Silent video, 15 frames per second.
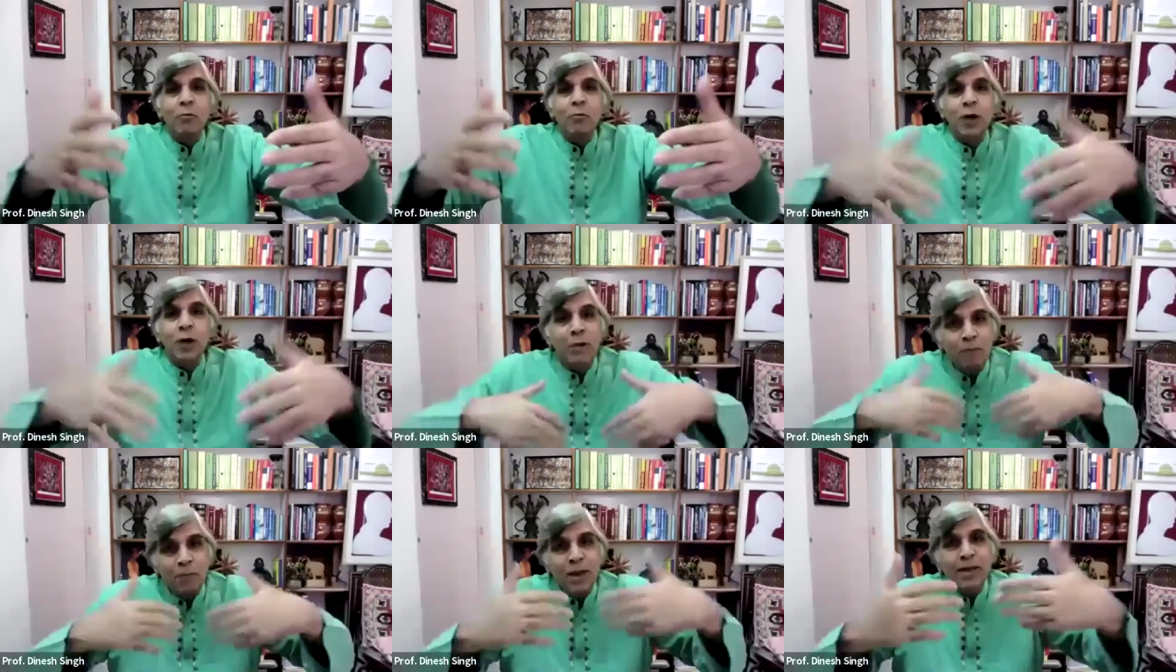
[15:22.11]
when
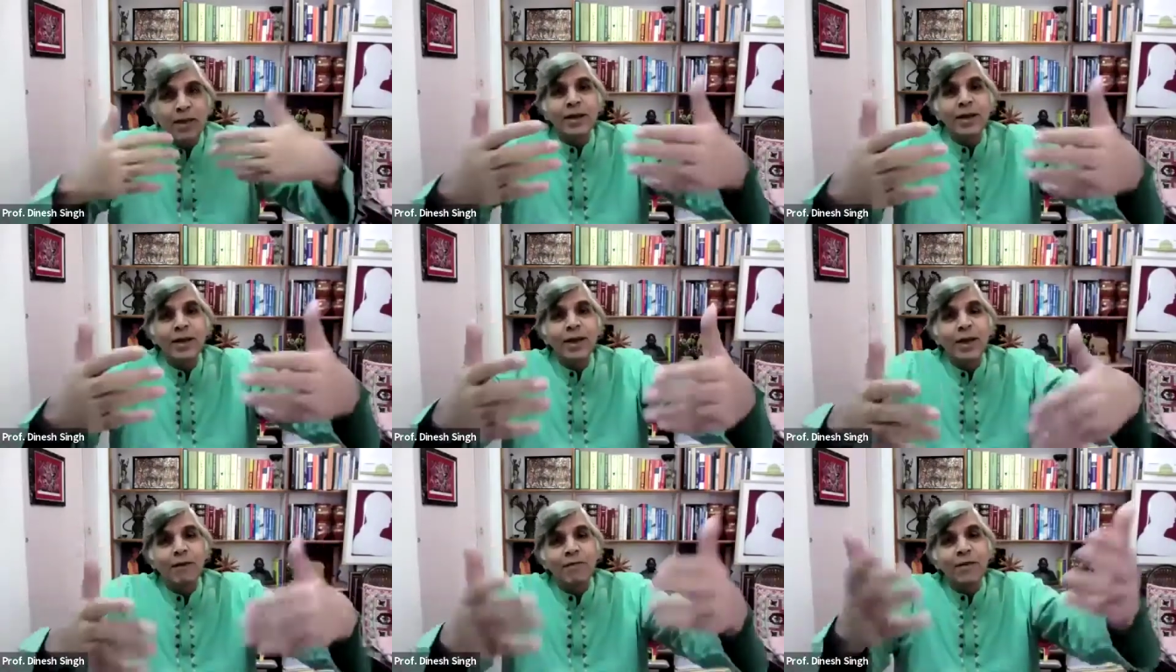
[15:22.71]
we meet
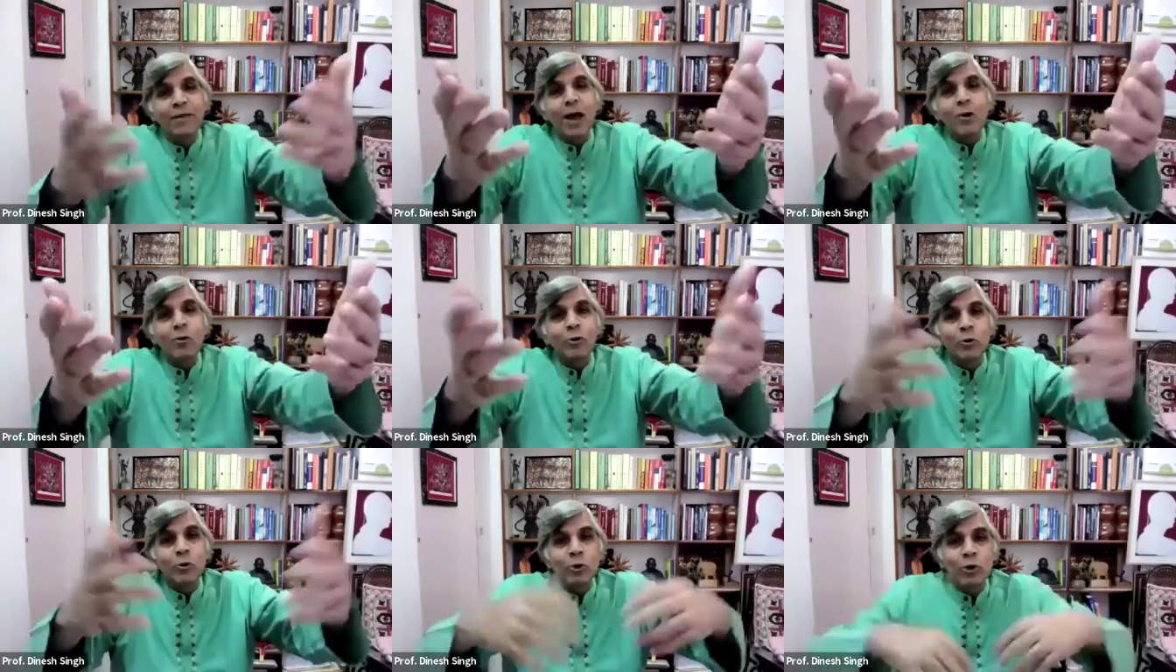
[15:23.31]
again, if
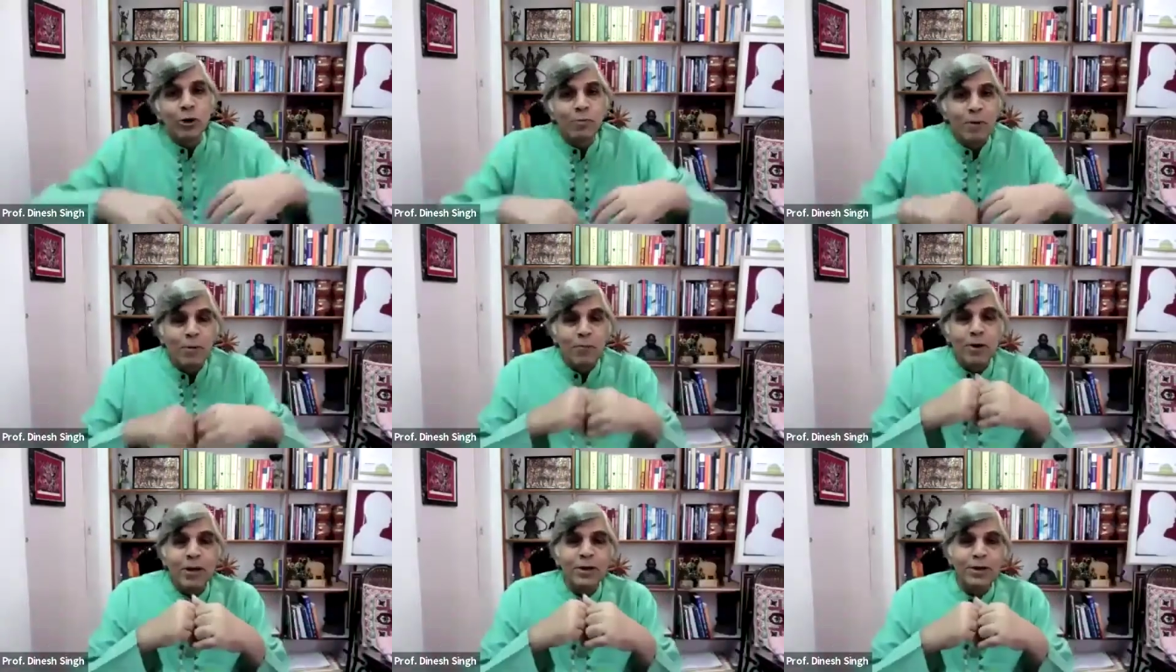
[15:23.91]
Jnanotosh
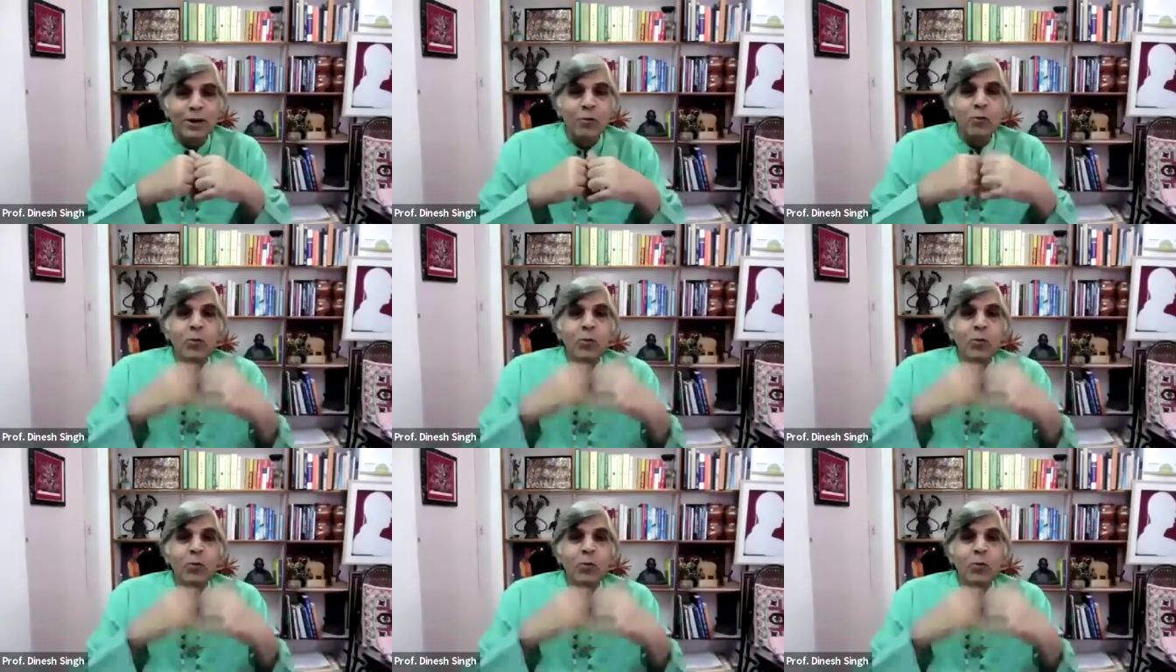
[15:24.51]
remembers and